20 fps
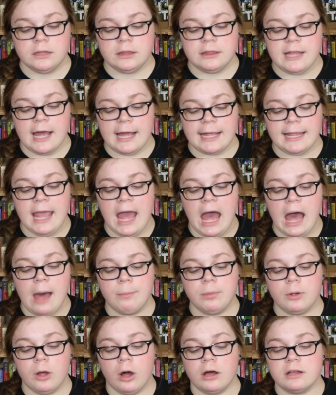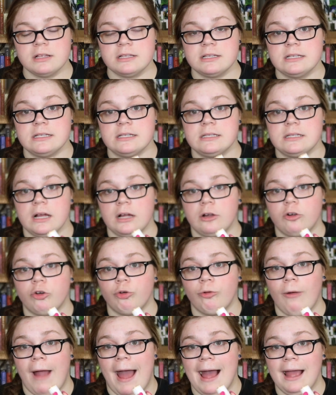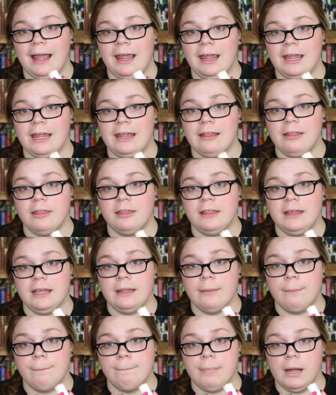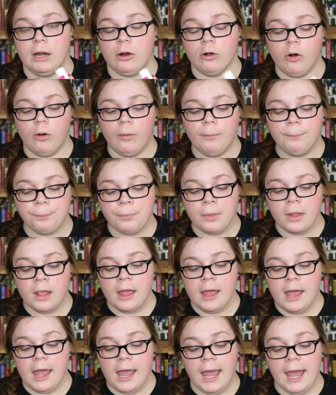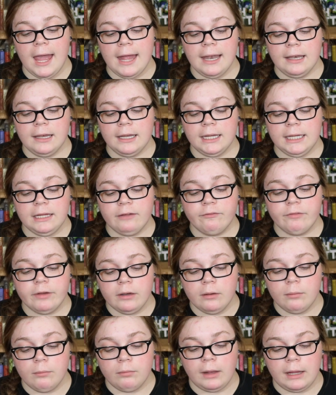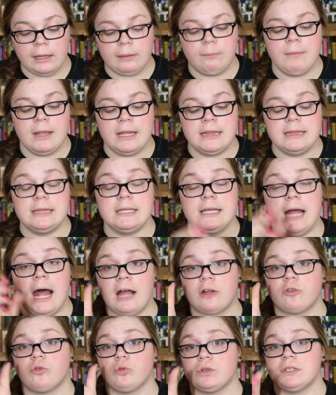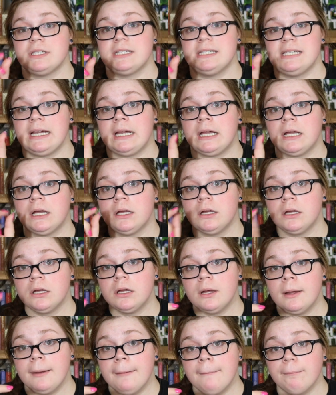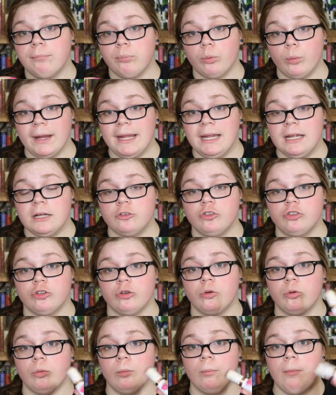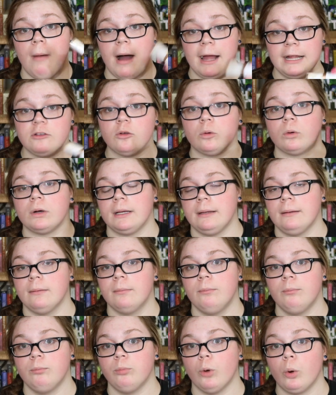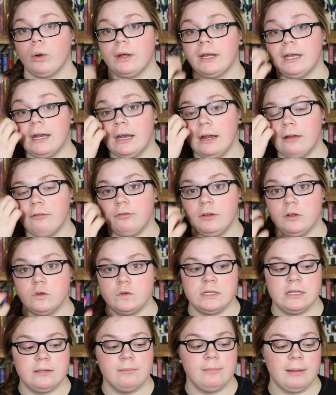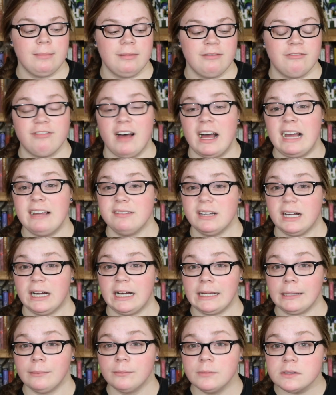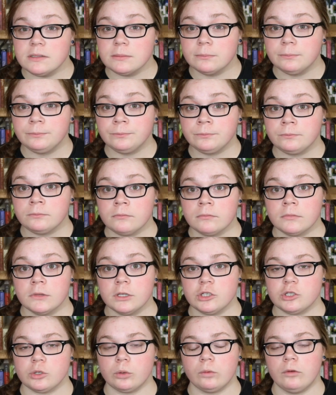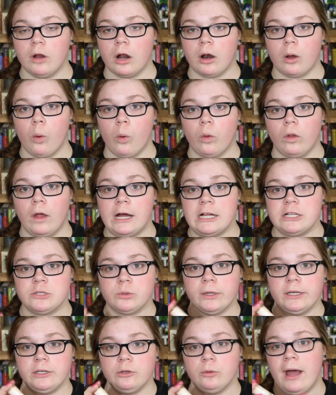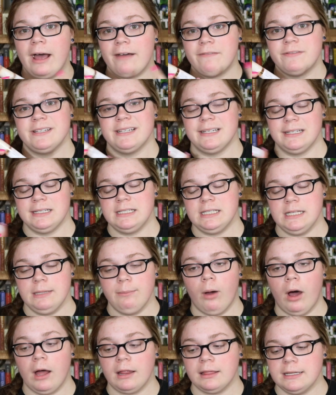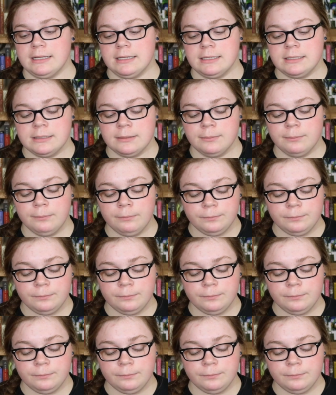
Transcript: that cap causes a crack in the barrel, and even like made the actual stick break. So mine's already broken, and I've used it maybe 5 times. so not a whole lot, so I do have to depot this